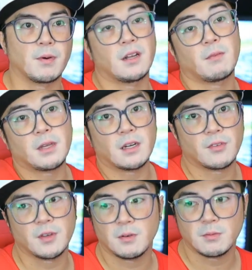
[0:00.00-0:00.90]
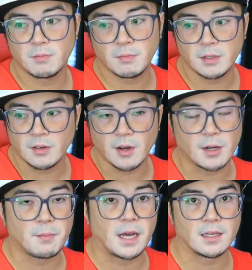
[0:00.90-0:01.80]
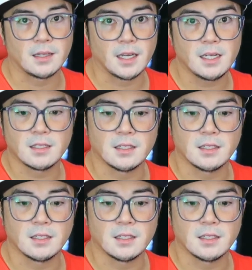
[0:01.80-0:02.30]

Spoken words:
but I mean, if you know how to pack light